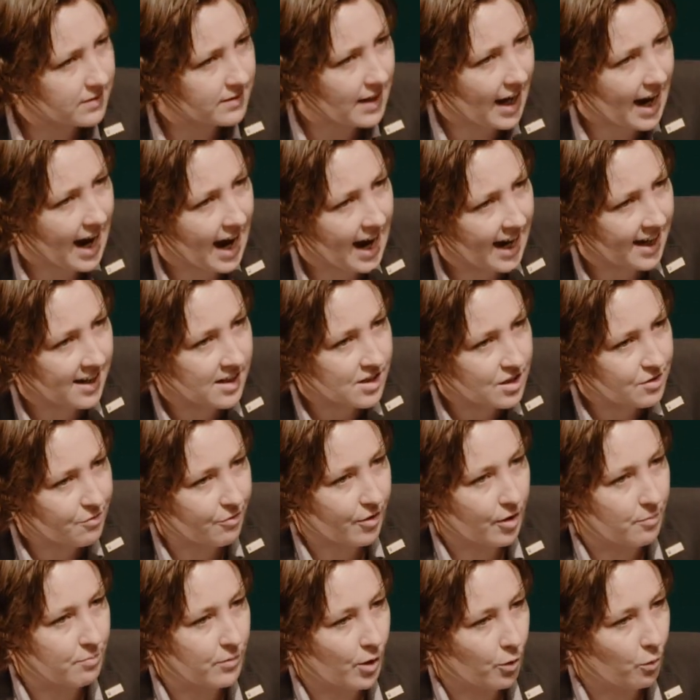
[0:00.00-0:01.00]
that hangs
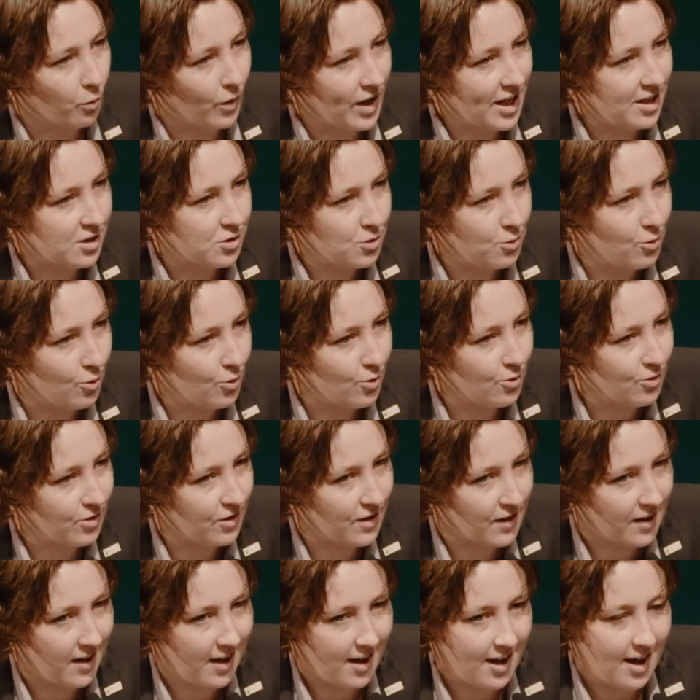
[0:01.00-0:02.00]
from their
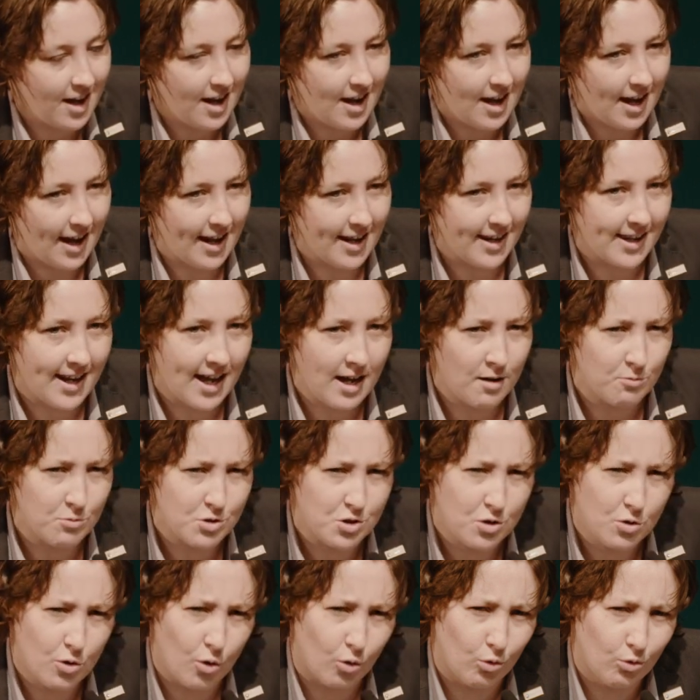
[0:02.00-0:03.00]
waistcoat, and that
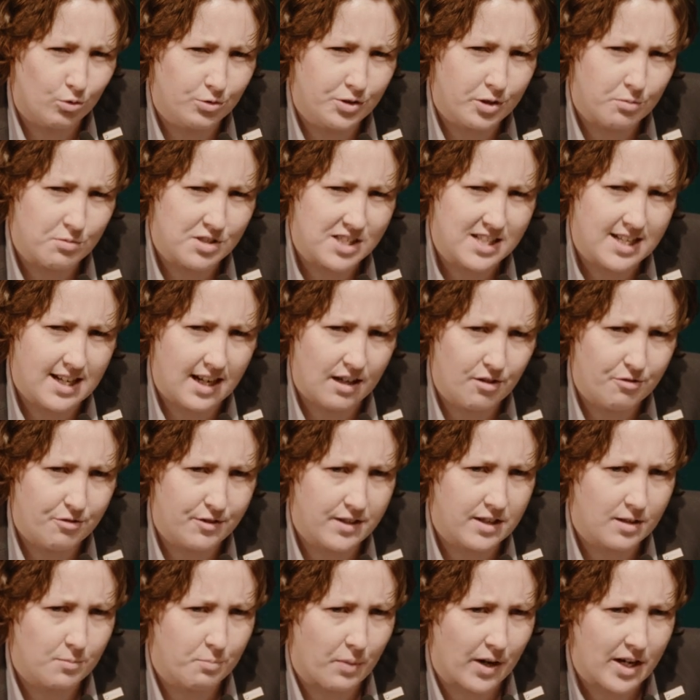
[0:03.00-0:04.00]
was gold that was
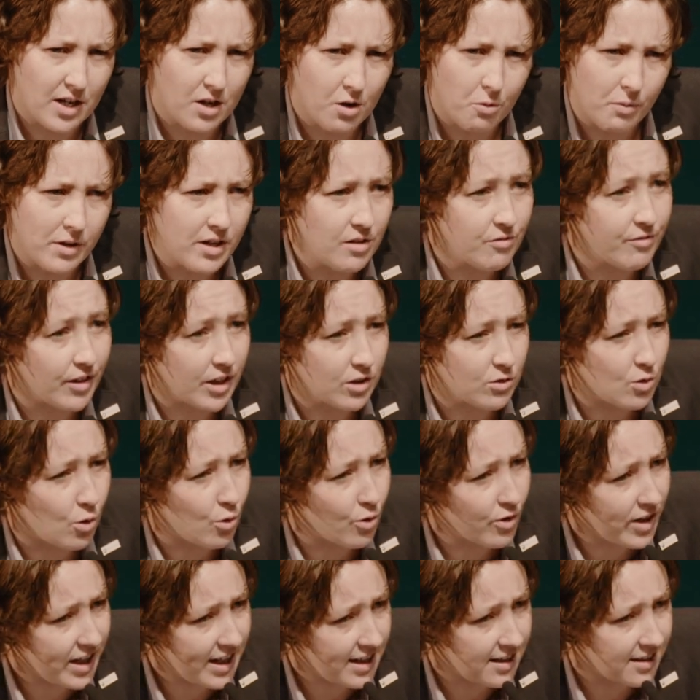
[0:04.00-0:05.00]
gifted by Queen
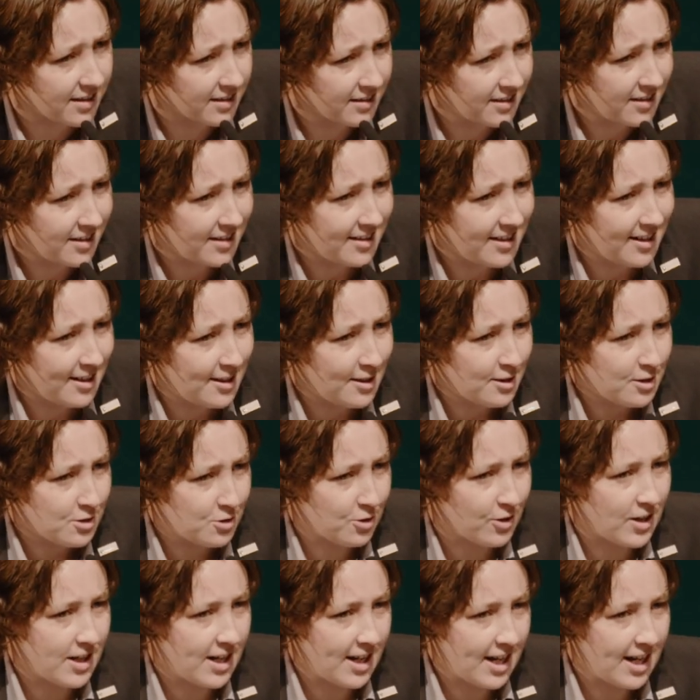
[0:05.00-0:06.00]
Victoria.
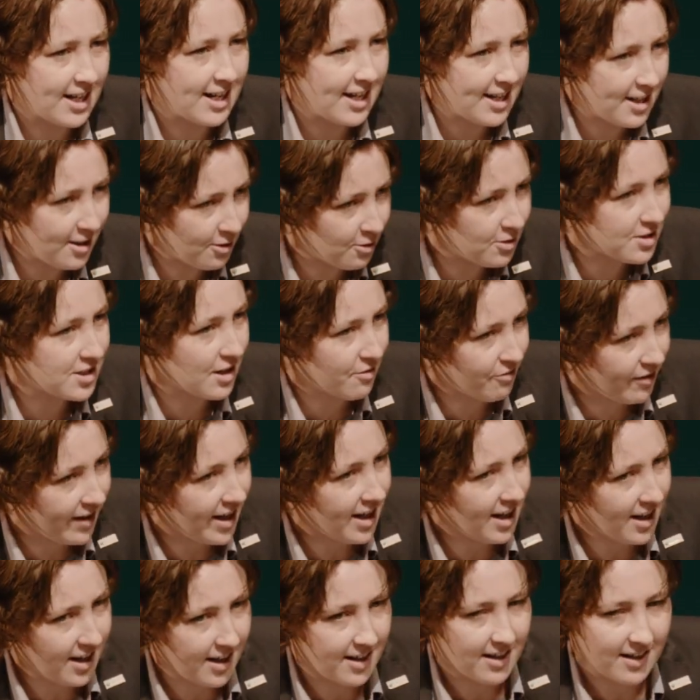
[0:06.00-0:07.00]
So, you know, it's a
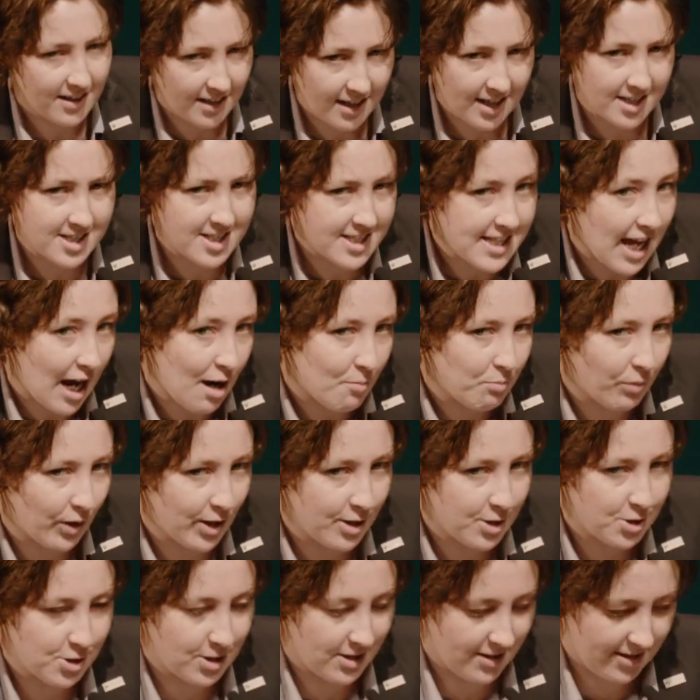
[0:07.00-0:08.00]
very
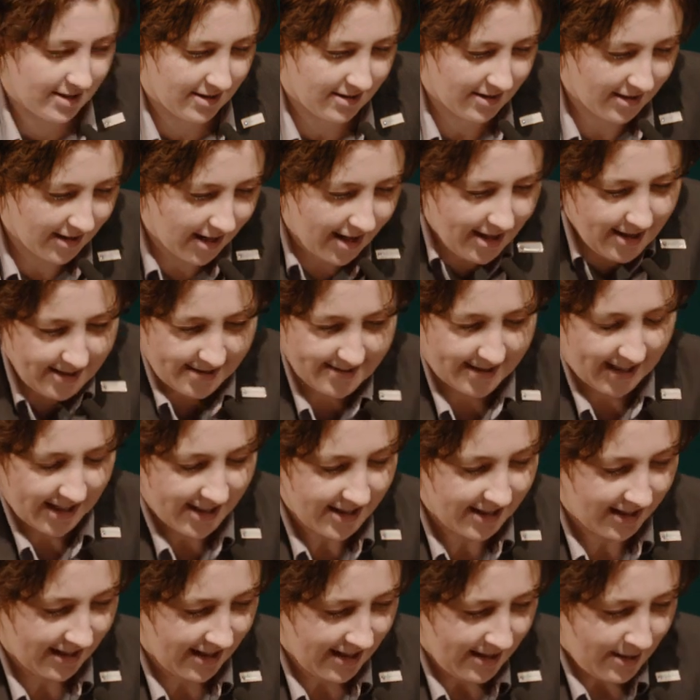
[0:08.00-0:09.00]
established
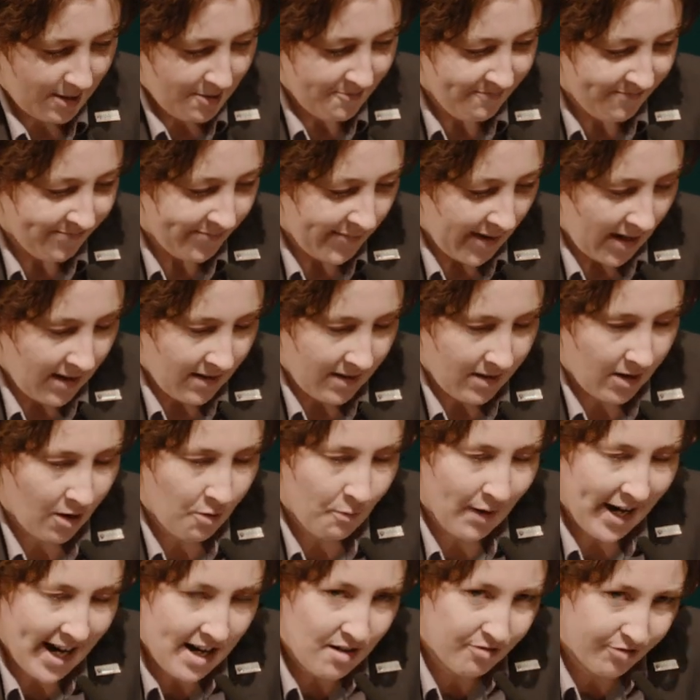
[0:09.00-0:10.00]
thing. Now,
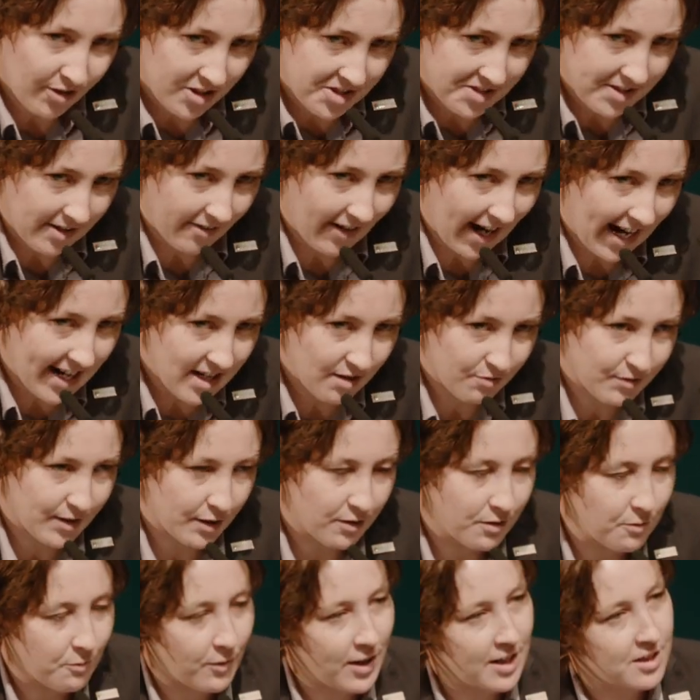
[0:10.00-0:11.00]
when I first arrived
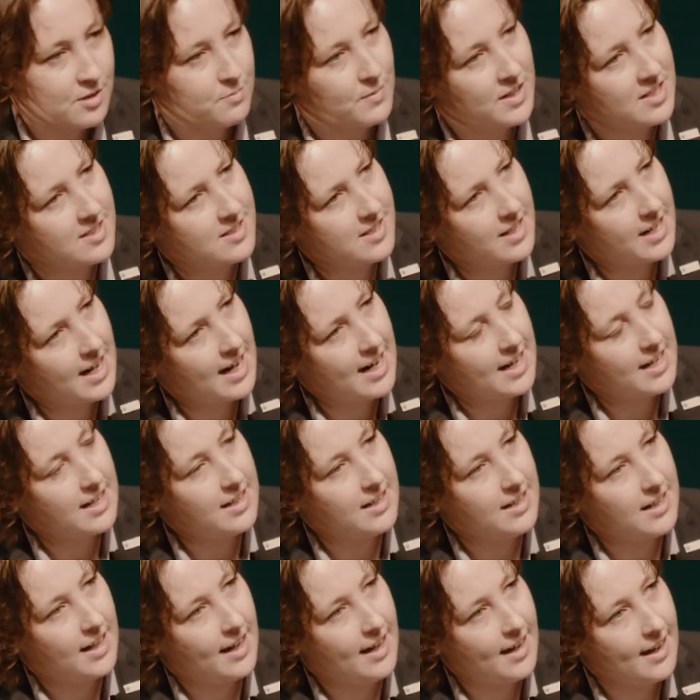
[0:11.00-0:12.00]
down in Westminster,
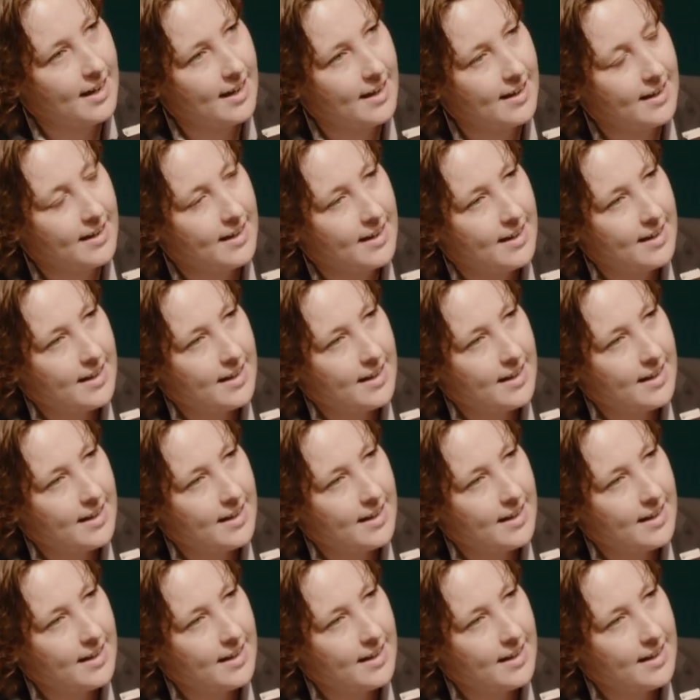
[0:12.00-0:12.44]
I